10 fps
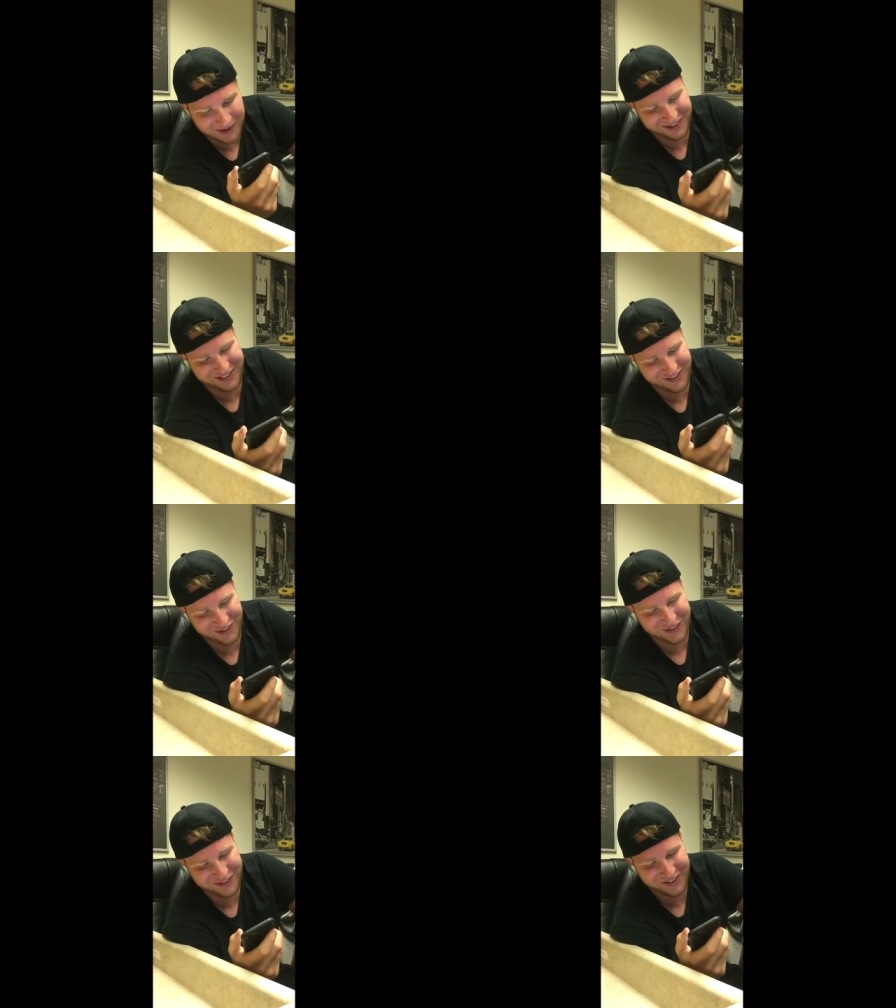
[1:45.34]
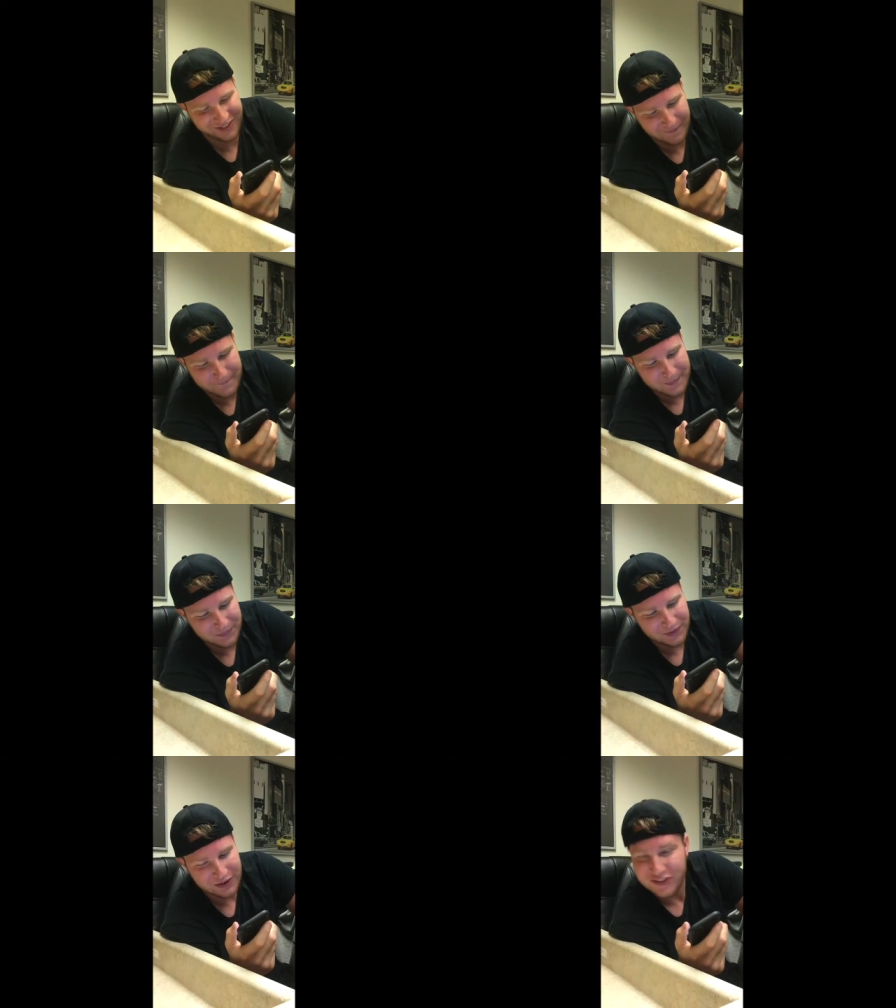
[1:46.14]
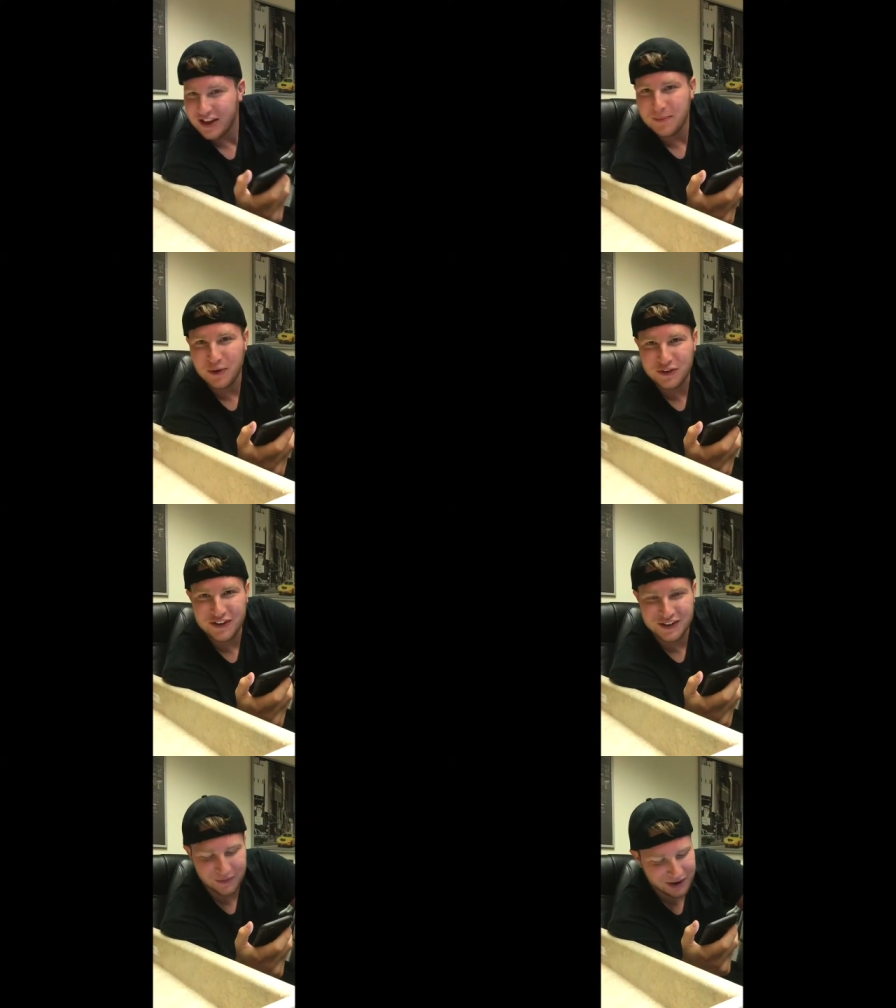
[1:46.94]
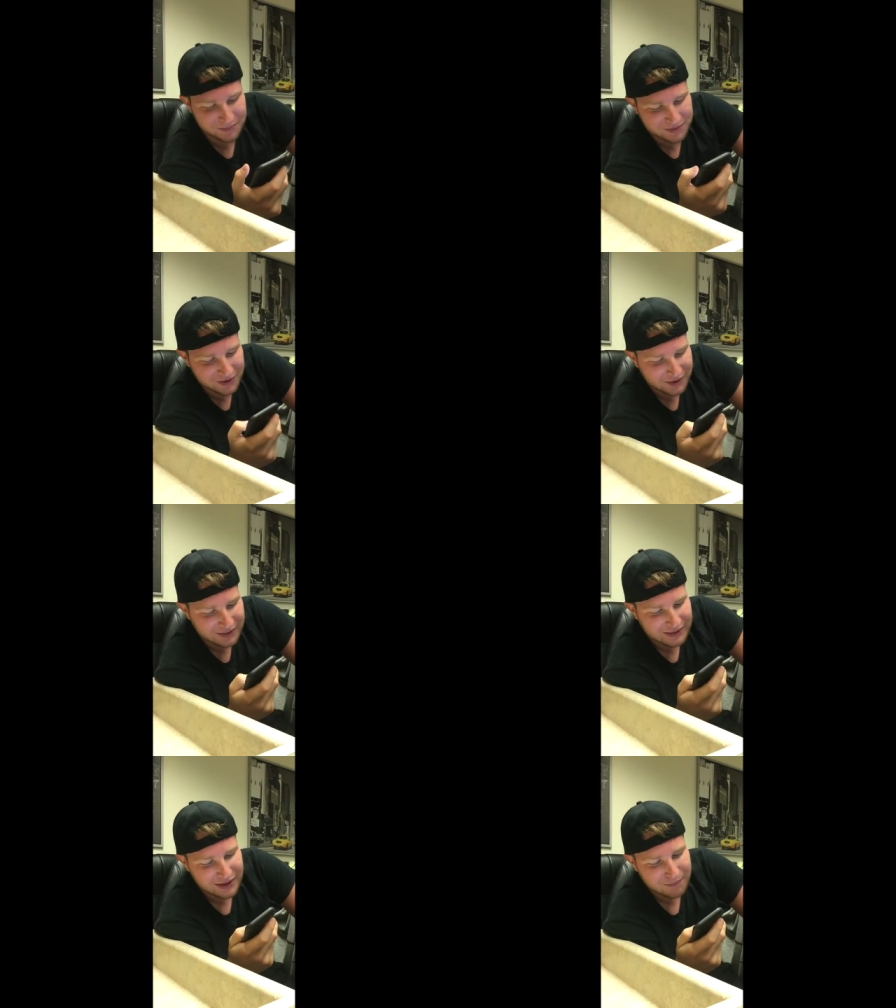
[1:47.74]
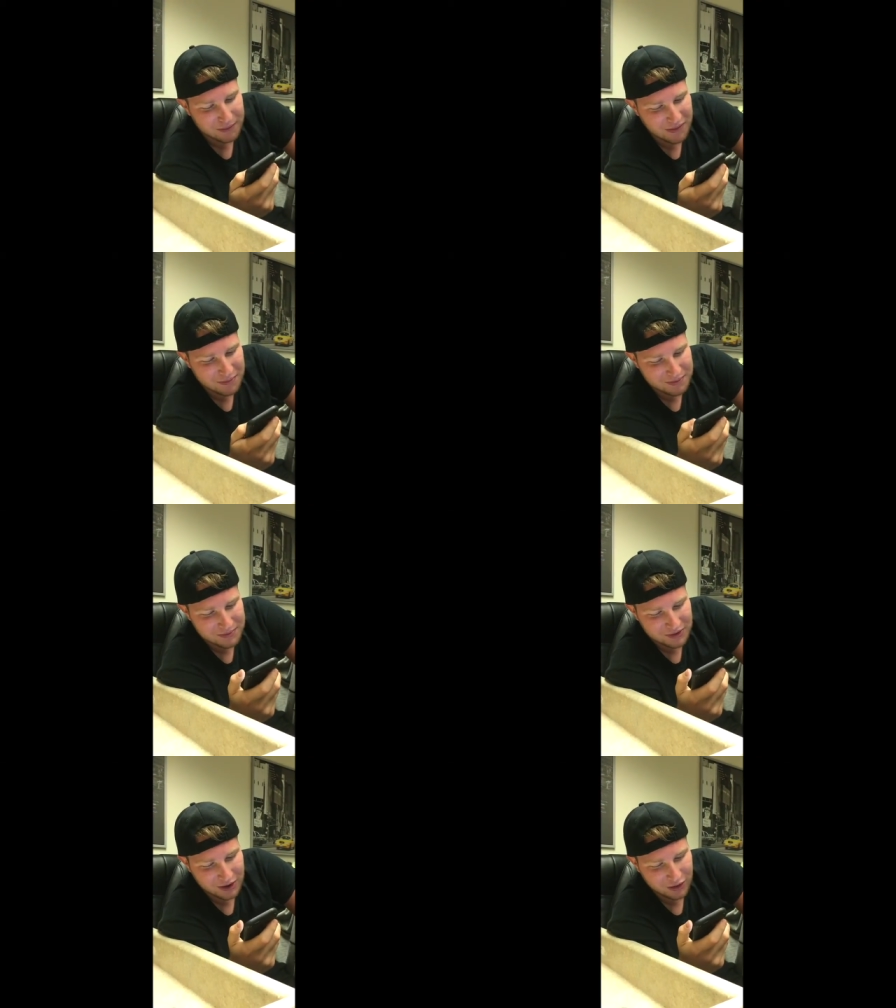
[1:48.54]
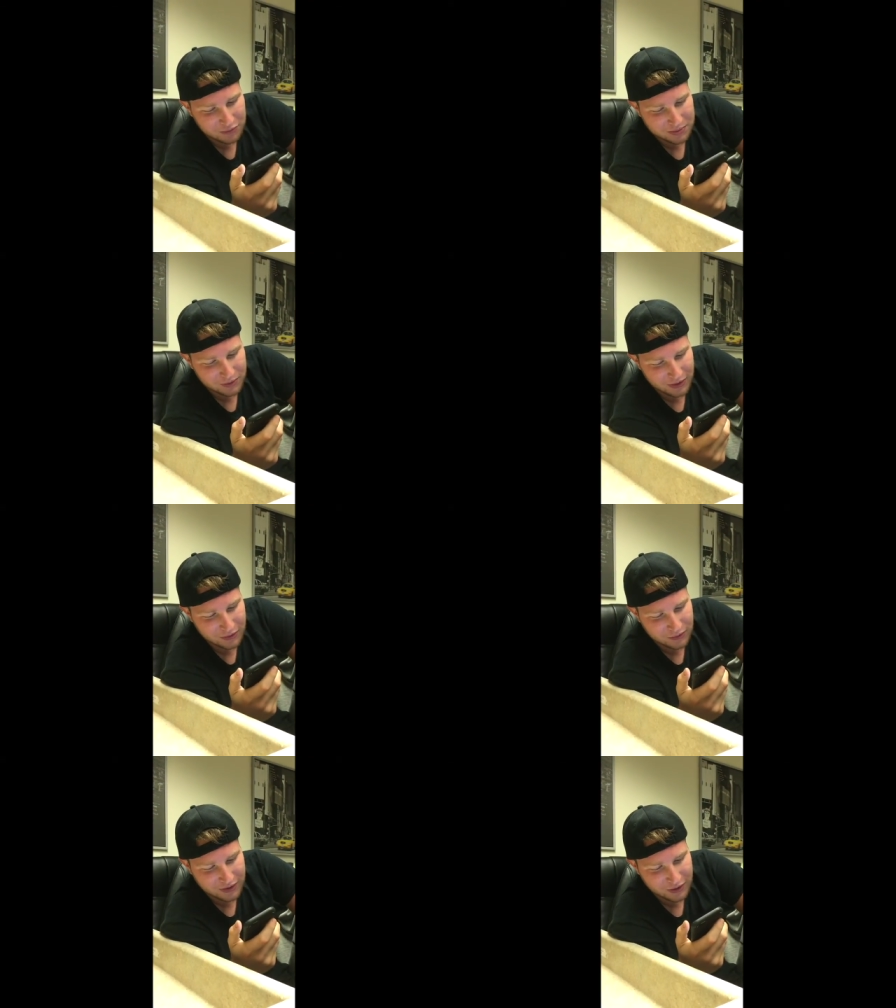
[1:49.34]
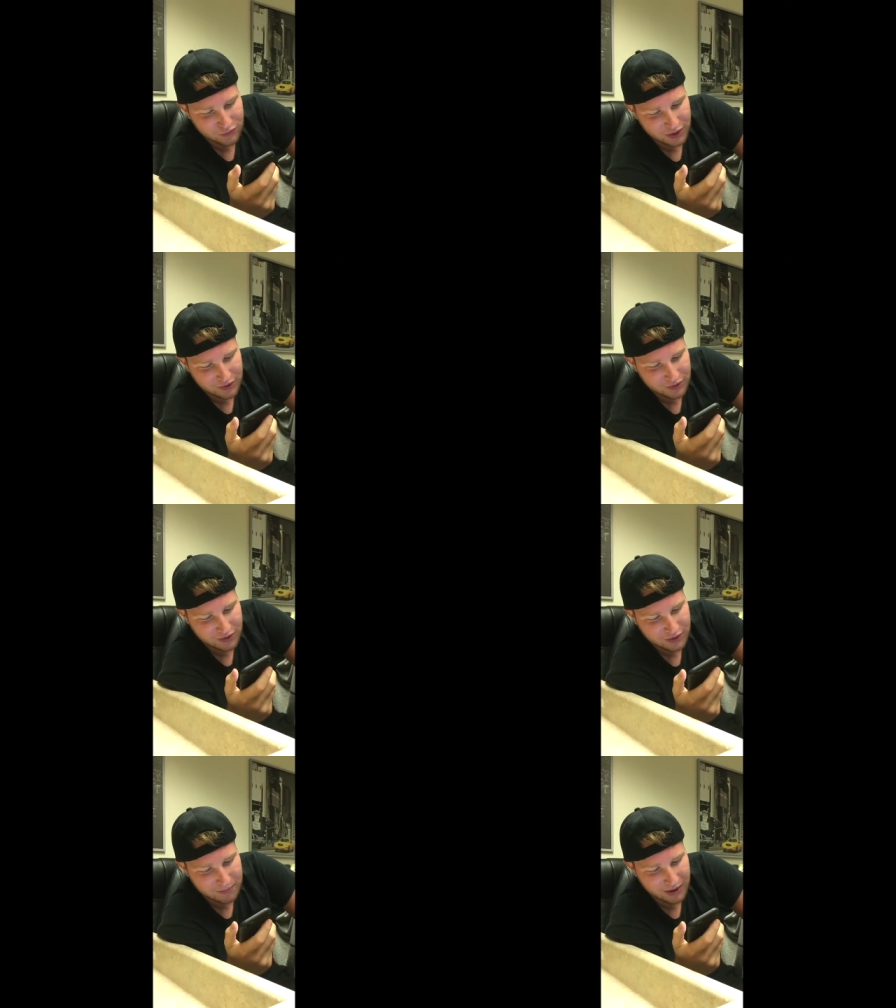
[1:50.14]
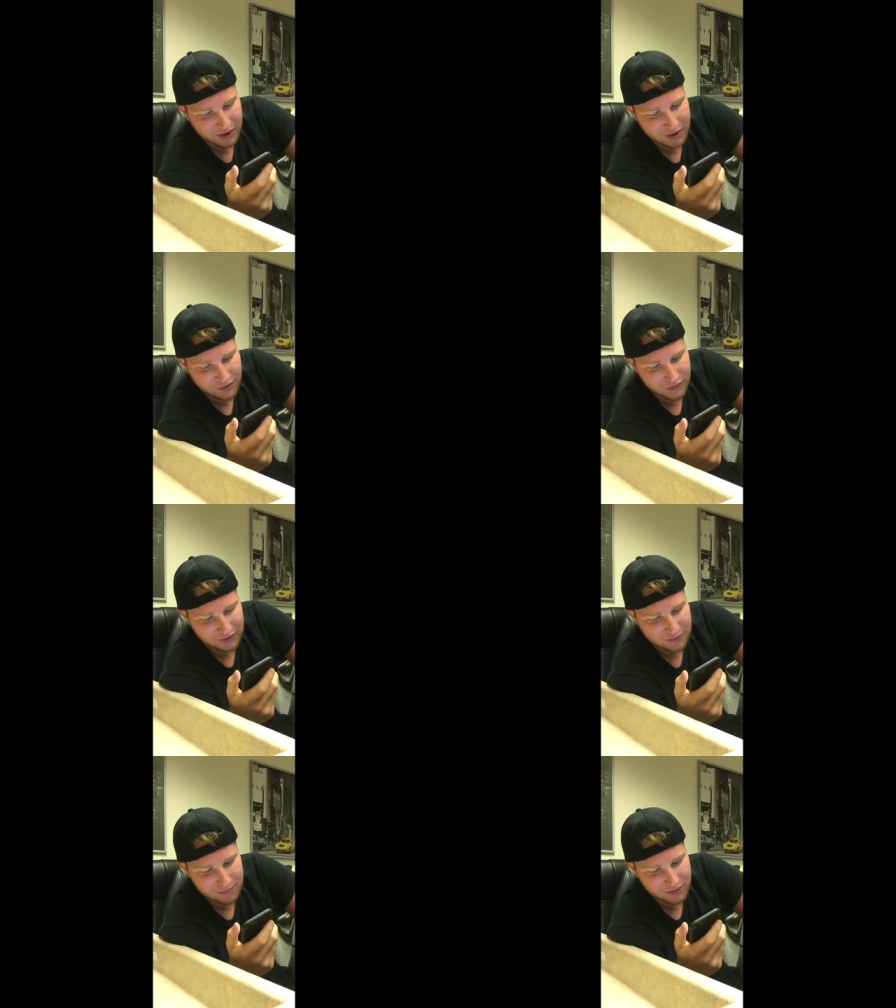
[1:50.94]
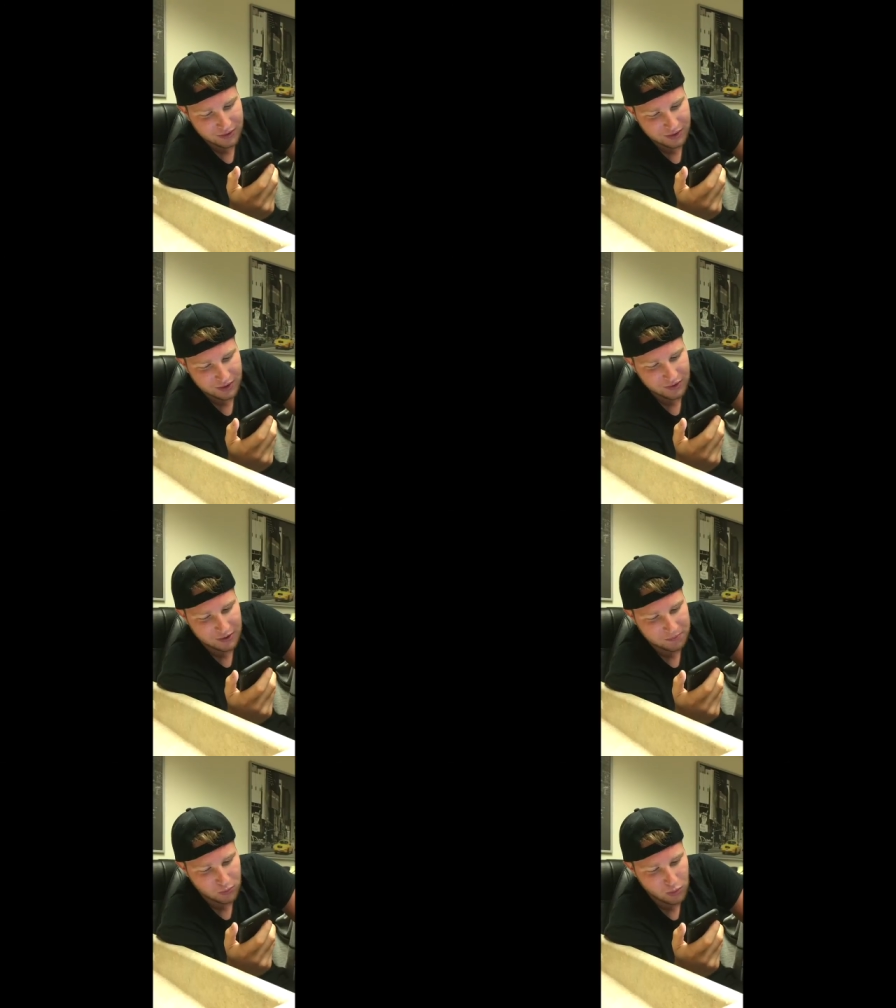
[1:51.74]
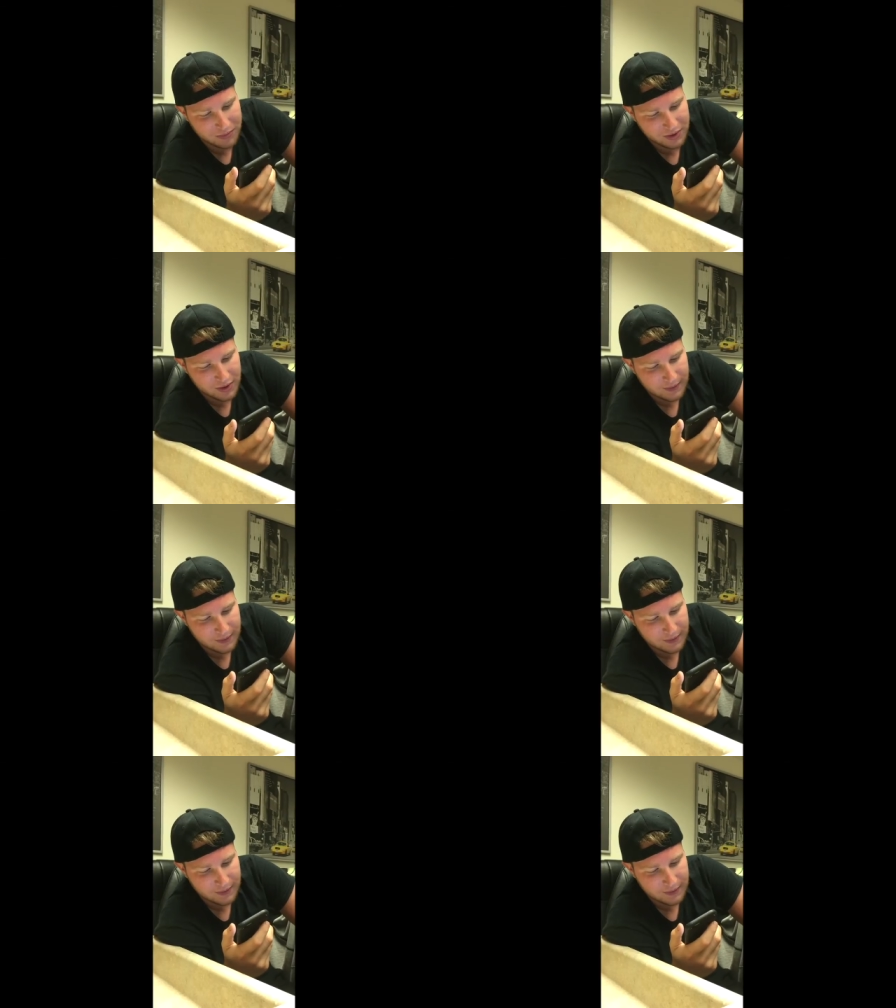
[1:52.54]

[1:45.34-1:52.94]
busters. See emotionally raped. Baby Pimp is an entrepreneur that knows how to treat his commodities, victims, example, woman,